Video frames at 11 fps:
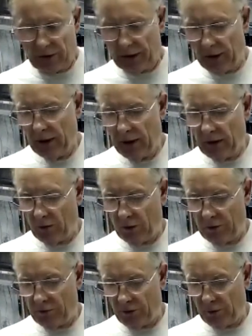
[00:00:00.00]
The, the
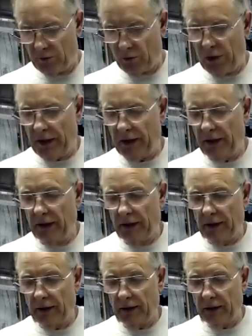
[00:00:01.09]
one for the Marine
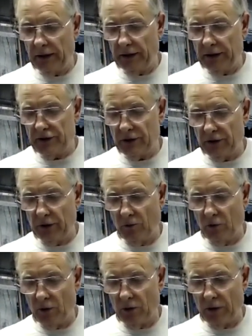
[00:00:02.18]
uh, is a little
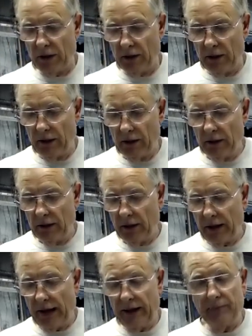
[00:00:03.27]
more uh,
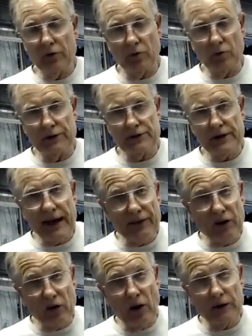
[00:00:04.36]
aimed towards
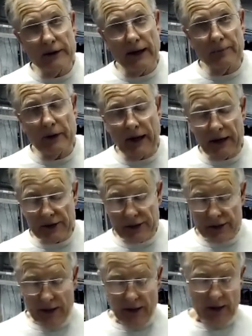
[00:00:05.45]
ethanol type gas,